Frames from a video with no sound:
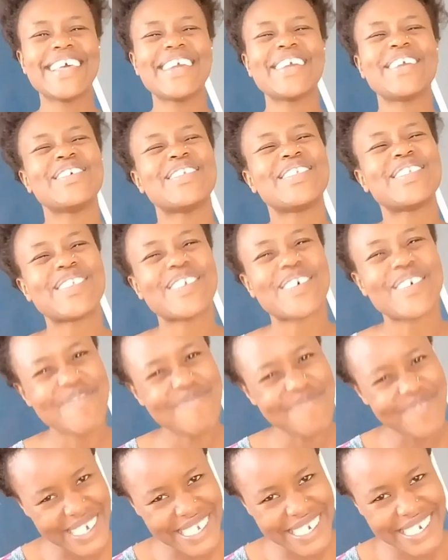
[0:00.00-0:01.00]
Thank you so
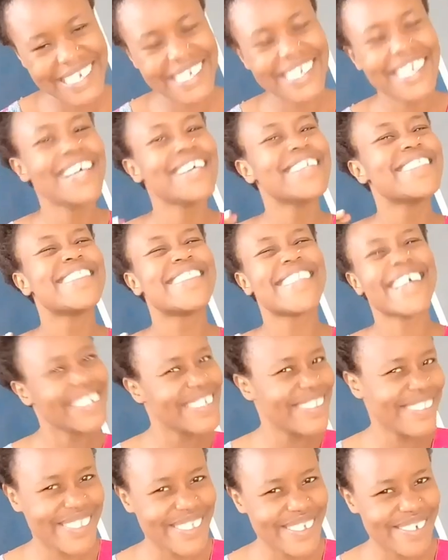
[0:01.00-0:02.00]
much
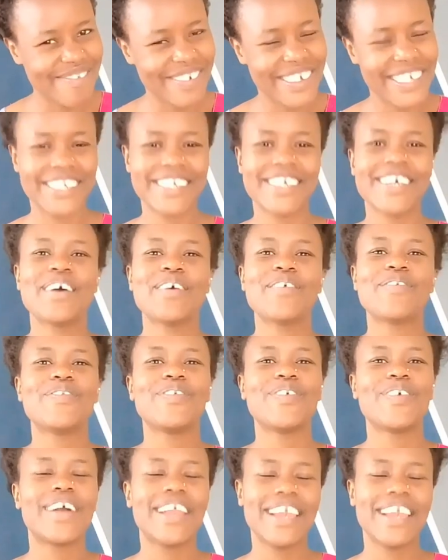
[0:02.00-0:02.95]
for